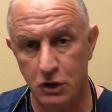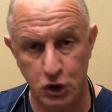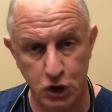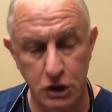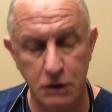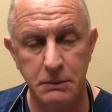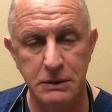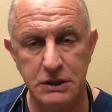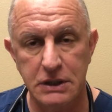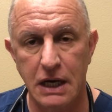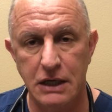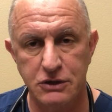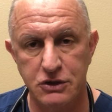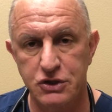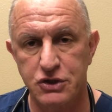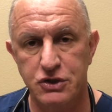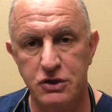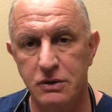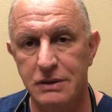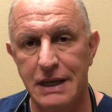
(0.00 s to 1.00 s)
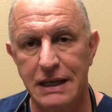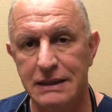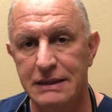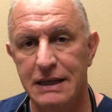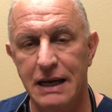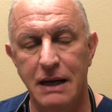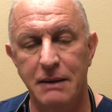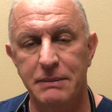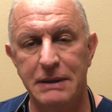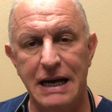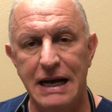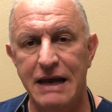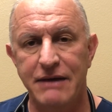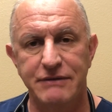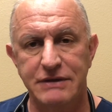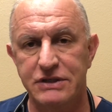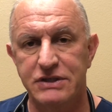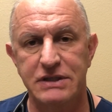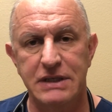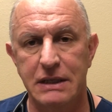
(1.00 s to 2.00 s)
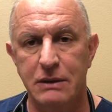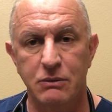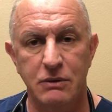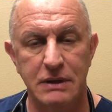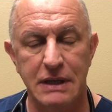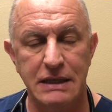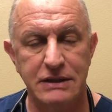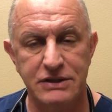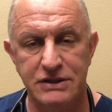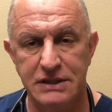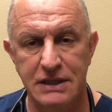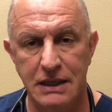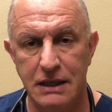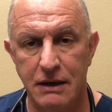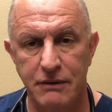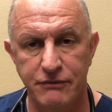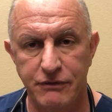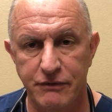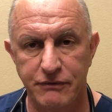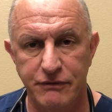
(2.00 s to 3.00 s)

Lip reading: human doctors do that now, but I haven't seen where that's set up for